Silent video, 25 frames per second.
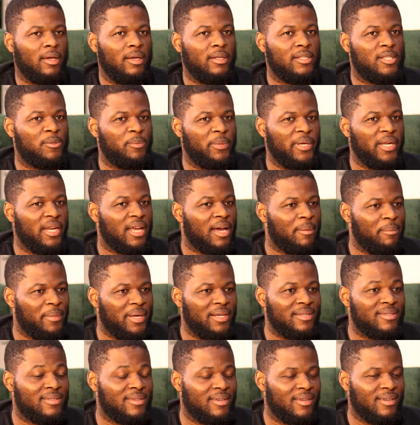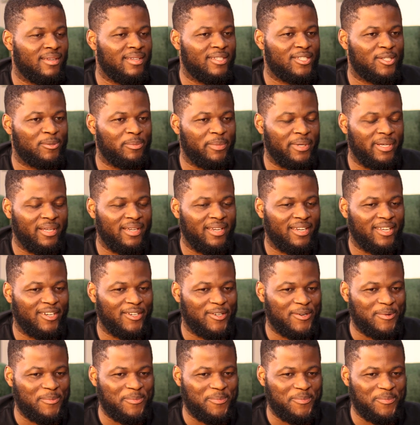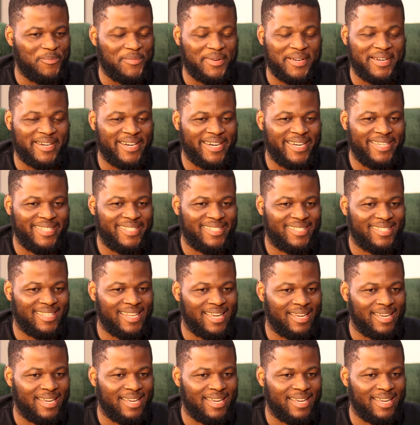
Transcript: It's been amazing. It's been great.